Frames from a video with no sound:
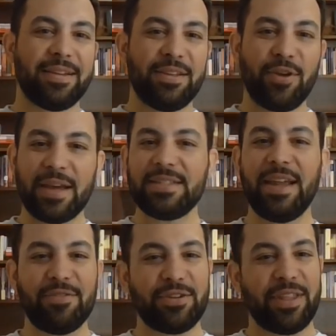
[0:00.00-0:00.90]
You guys
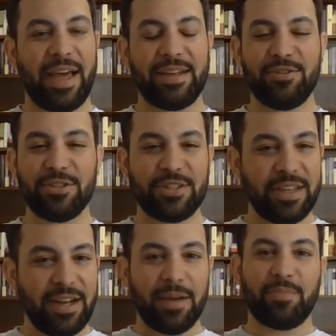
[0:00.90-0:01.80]
never do that. You just
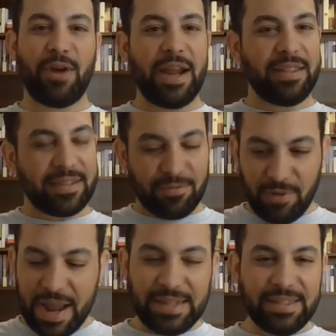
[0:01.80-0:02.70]
get up right at the
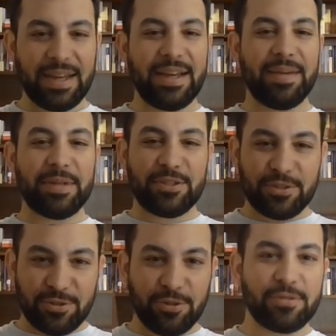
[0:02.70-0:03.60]
right time and
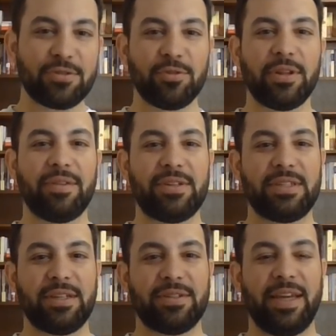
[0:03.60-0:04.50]
just do school every
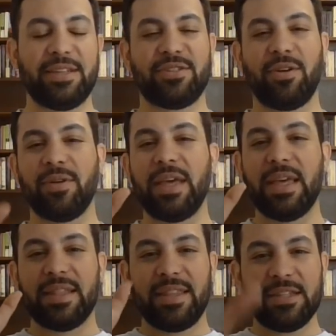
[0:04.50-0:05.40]
single day. So
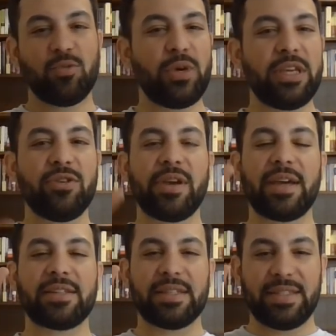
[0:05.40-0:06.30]
this week you
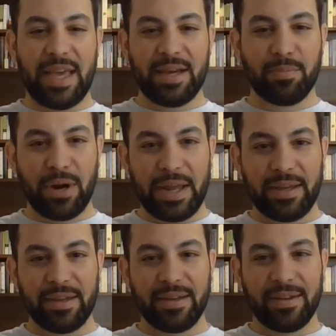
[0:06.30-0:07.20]
guys can take a break.